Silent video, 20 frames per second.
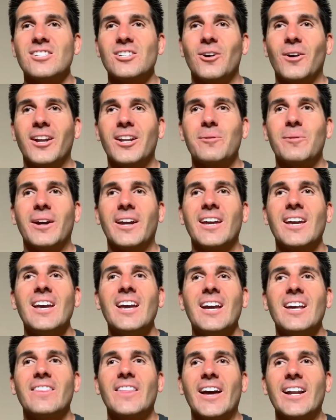So anyway,
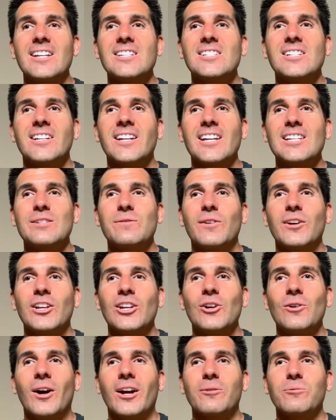that is today's
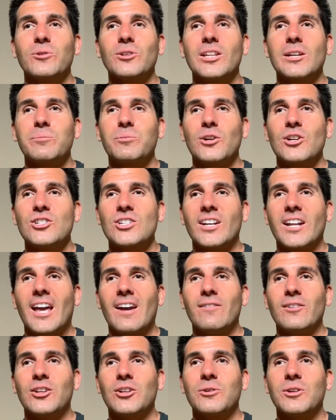video. I really appreciate
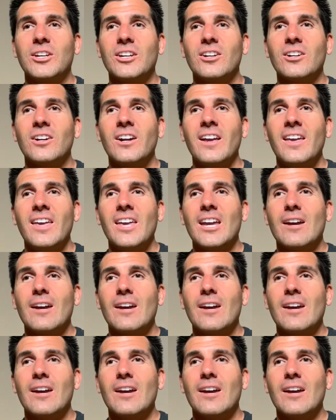having you here.